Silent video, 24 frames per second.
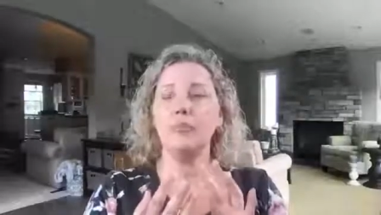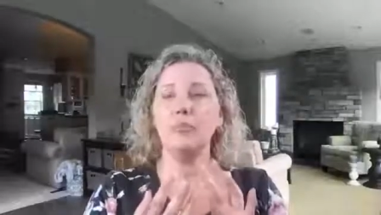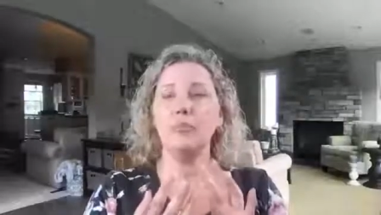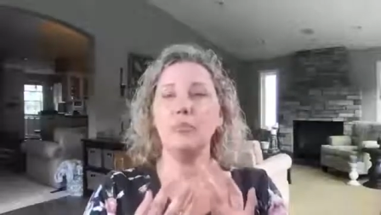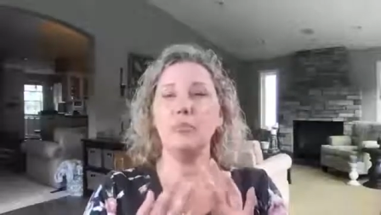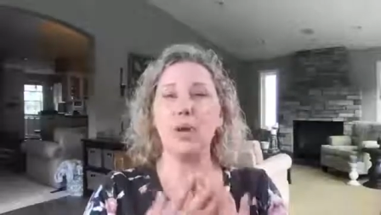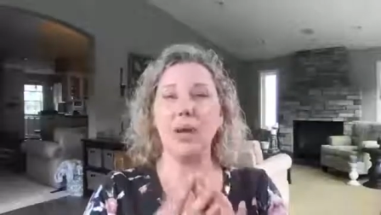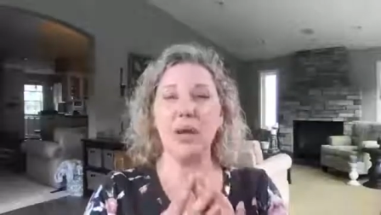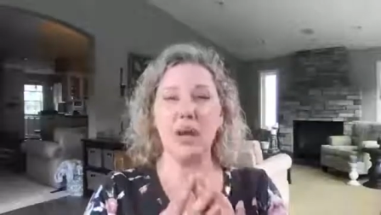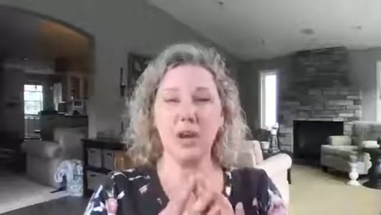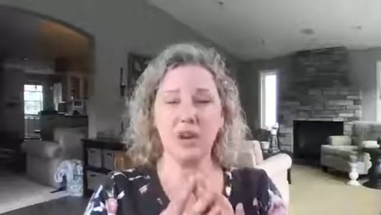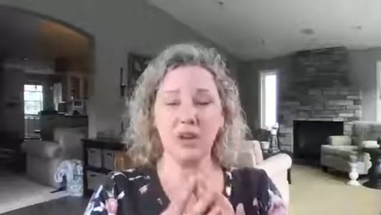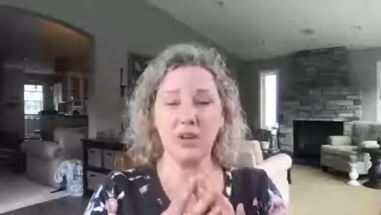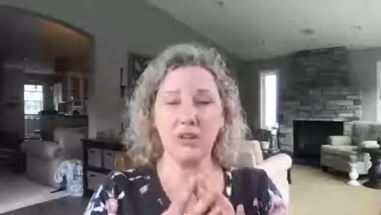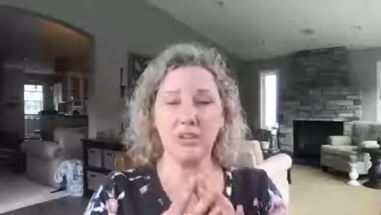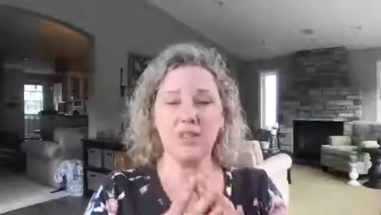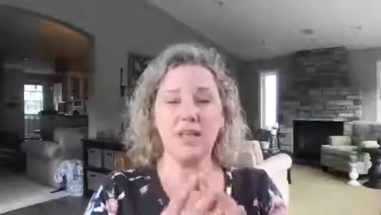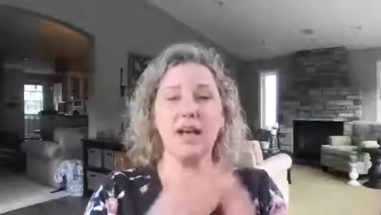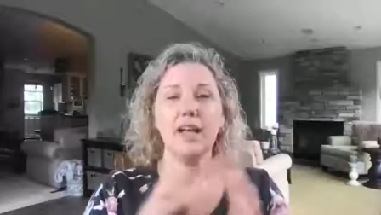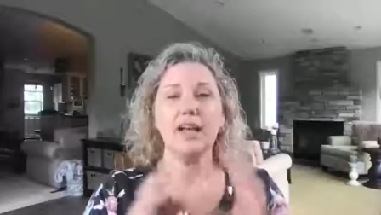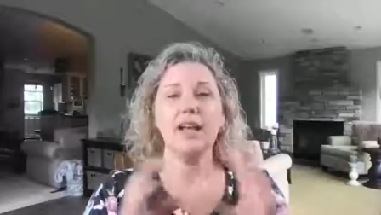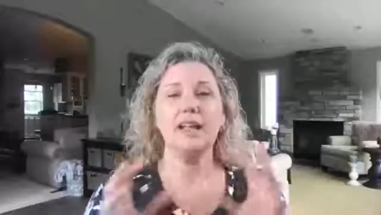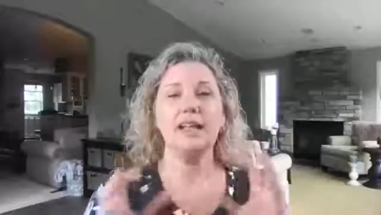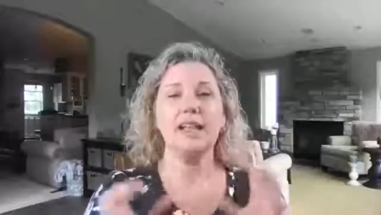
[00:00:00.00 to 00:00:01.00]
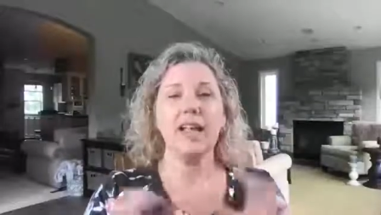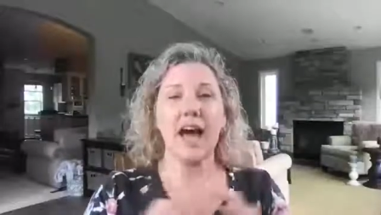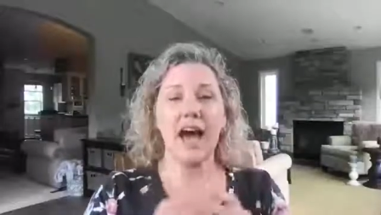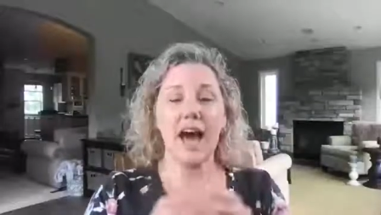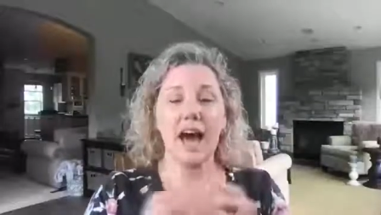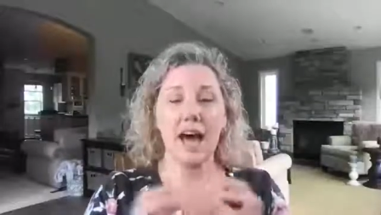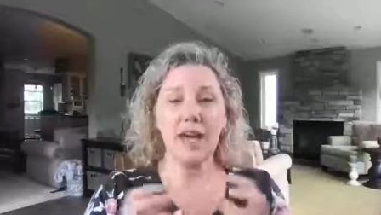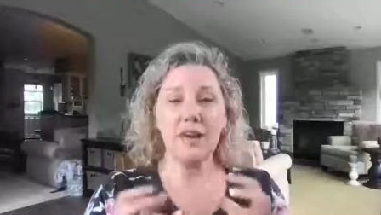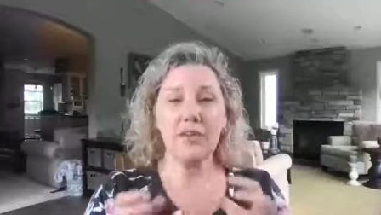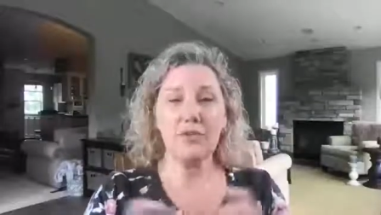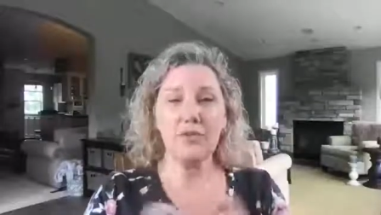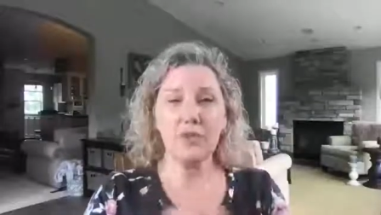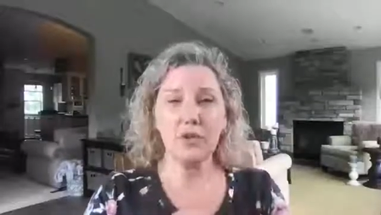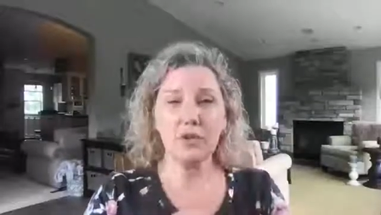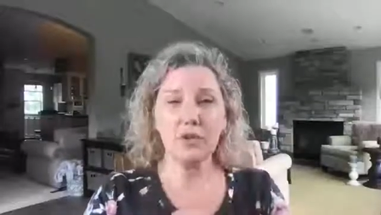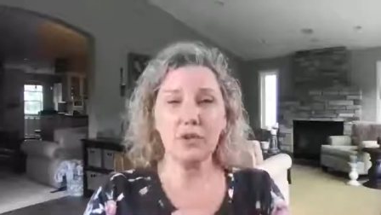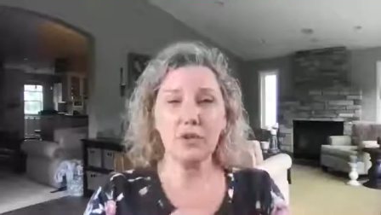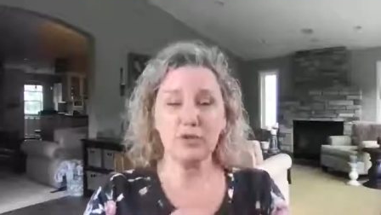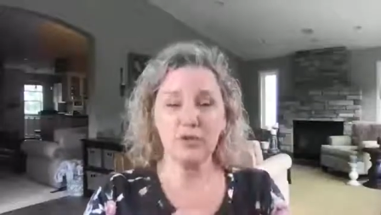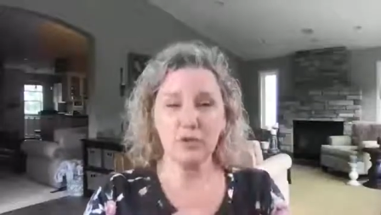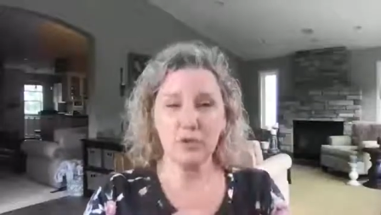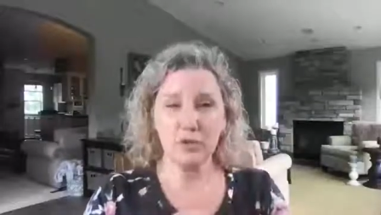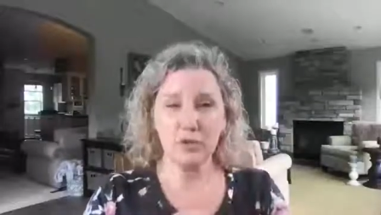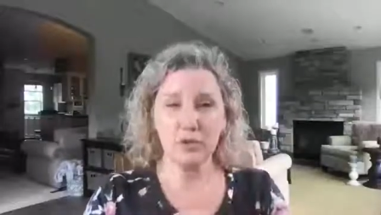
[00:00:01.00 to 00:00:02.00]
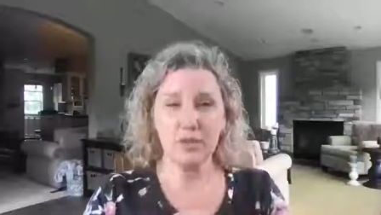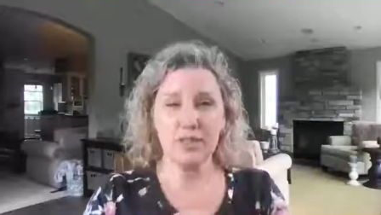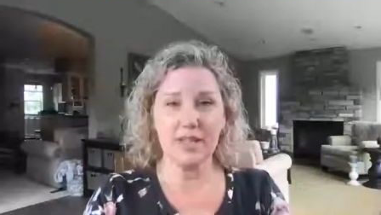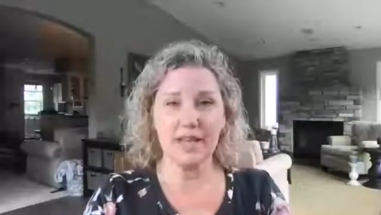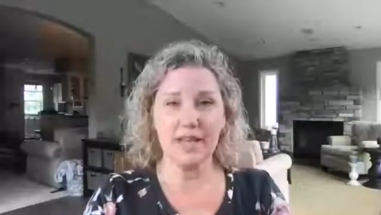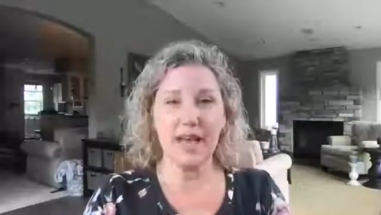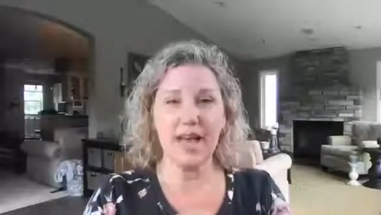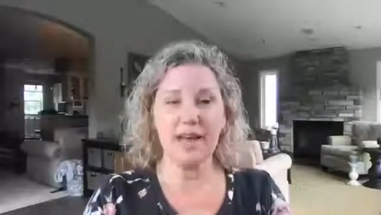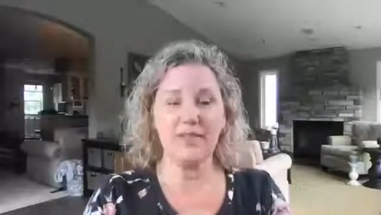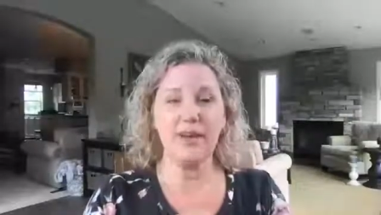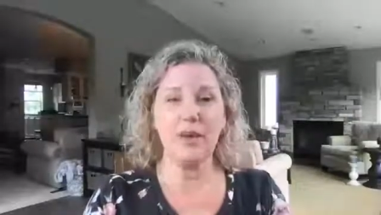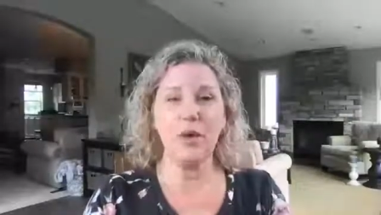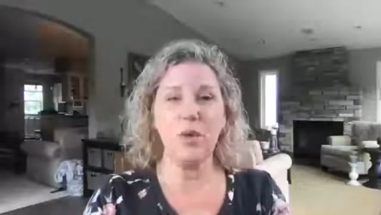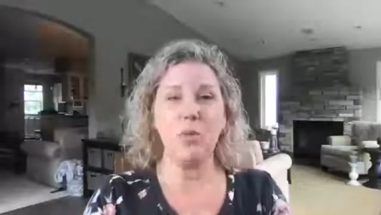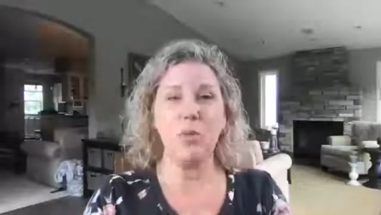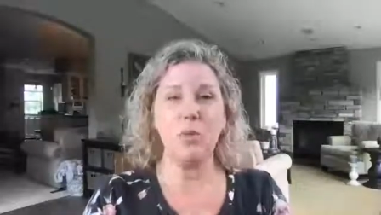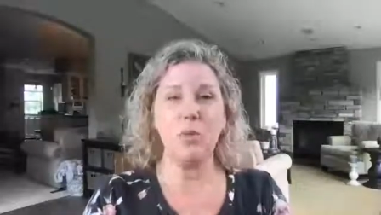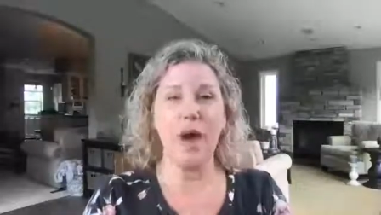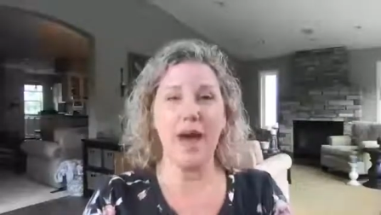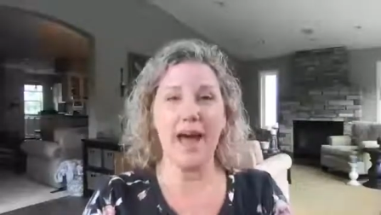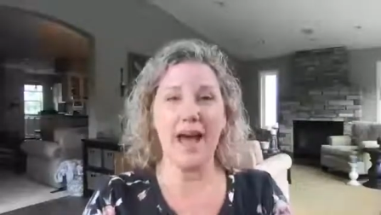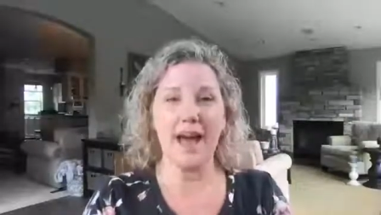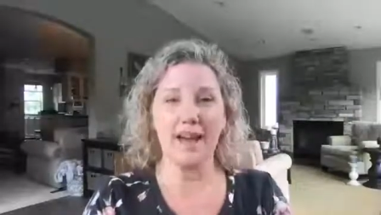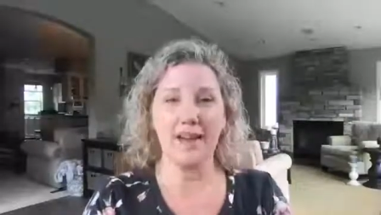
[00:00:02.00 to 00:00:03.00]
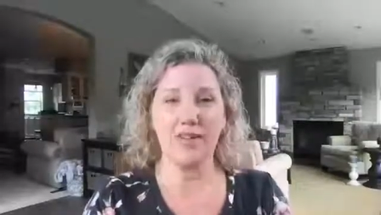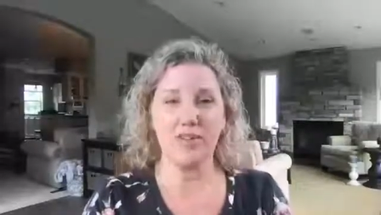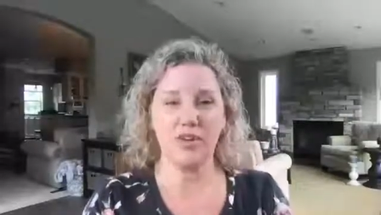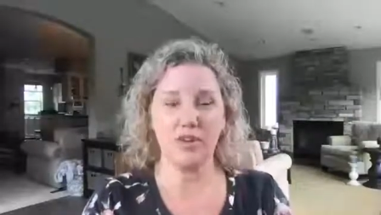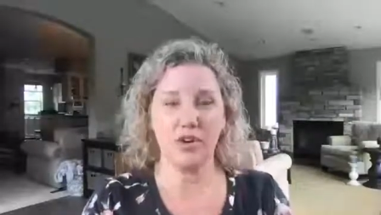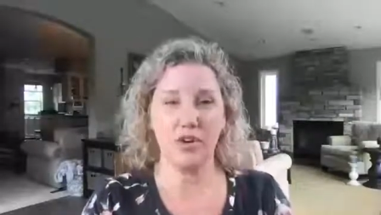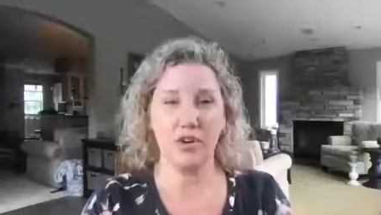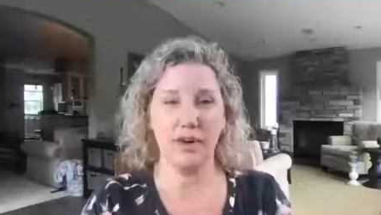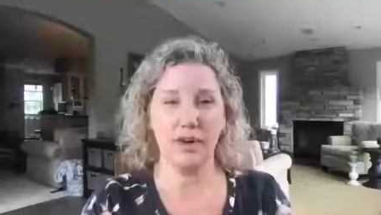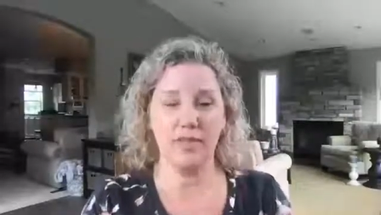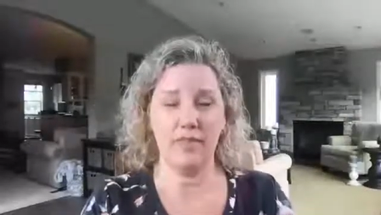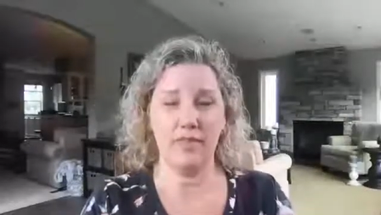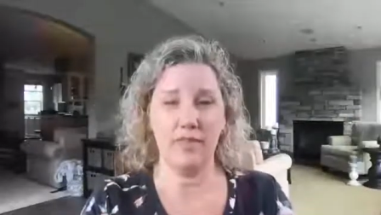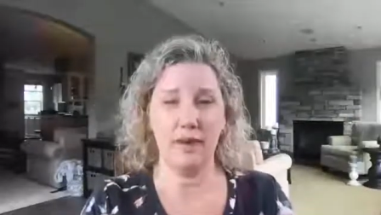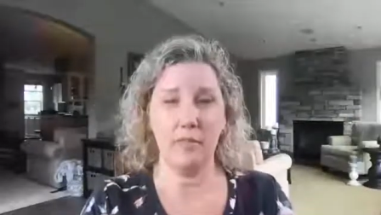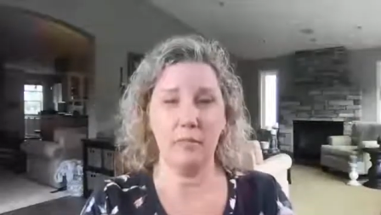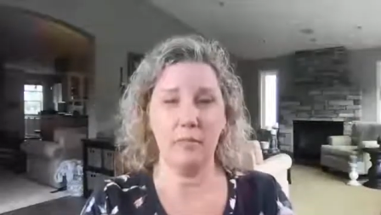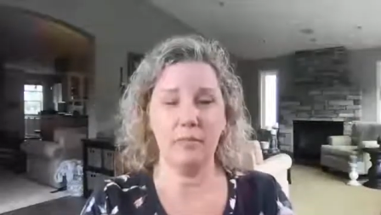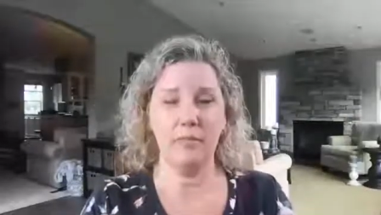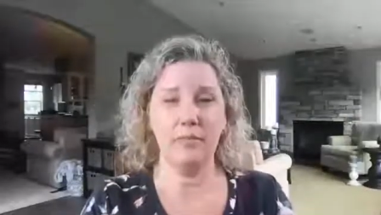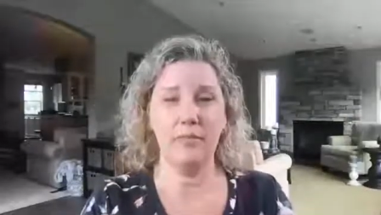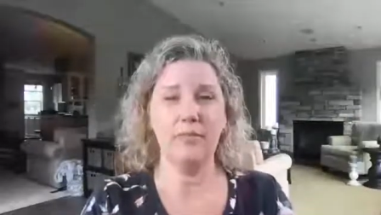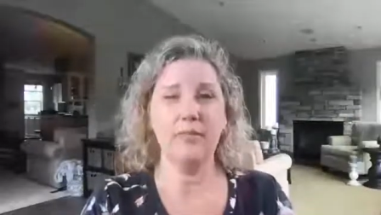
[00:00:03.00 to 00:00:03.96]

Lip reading: pears, a lot of those fruits have a wax on them.